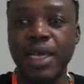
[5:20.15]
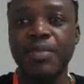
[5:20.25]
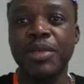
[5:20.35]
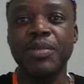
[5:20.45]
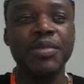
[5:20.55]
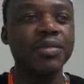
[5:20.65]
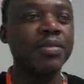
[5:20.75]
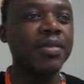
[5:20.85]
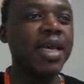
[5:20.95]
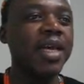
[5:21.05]
people.
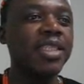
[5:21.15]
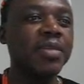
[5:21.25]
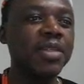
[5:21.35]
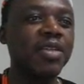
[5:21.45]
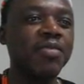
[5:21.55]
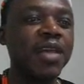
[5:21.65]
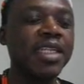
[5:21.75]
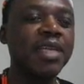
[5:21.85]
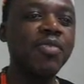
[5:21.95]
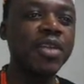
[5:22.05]
As a matter of
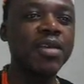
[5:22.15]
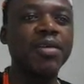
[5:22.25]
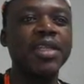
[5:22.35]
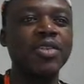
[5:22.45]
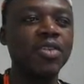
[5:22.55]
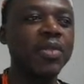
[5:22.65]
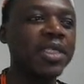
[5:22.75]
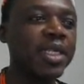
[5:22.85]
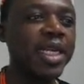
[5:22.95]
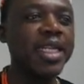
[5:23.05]
fact, I'm working on a
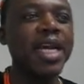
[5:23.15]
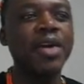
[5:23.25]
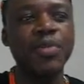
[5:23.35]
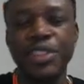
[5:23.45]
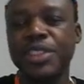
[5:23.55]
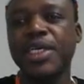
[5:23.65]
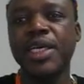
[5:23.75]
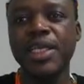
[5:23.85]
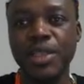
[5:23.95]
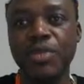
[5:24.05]
documentary right now which
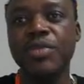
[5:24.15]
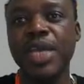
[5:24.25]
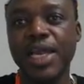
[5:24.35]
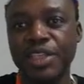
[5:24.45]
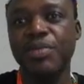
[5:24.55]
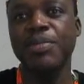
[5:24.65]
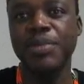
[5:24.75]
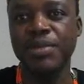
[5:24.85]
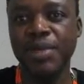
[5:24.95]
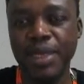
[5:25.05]
include Irish
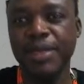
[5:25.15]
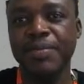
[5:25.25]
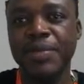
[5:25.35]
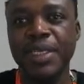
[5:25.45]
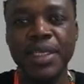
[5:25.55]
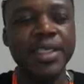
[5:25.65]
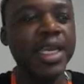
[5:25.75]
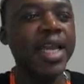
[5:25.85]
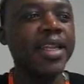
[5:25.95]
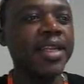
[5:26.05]
people in
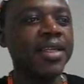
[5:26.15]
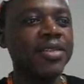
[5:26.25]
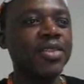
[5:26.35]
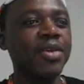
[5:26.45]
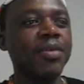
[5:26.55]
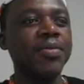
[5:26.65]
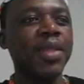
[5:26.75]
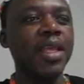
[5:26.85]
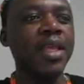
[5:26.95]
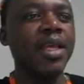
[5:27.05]
Canada. So,
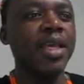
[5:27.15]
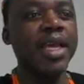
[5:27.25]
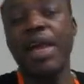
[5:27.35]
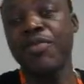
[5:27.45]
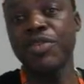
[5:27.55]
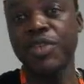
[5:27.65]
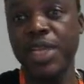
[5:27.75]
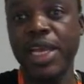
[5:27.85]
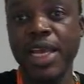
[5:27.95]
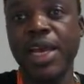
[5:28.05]
and I also
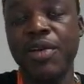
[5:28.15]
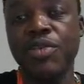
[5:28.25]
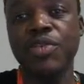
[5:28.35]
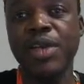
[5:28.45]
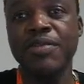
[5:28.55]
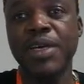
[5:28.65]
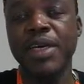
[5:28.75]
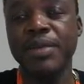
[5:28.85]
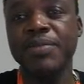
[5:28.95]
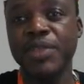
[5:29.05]
have
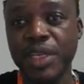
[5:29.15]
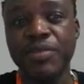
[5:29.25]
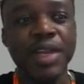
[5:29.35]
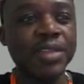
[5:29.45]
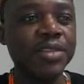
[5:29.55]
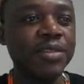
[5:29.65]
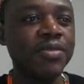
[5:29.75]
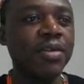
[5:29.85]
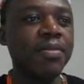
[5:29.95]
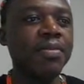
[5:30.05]
great friends
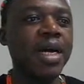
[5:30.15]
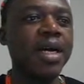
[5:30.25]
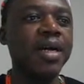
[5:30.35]
from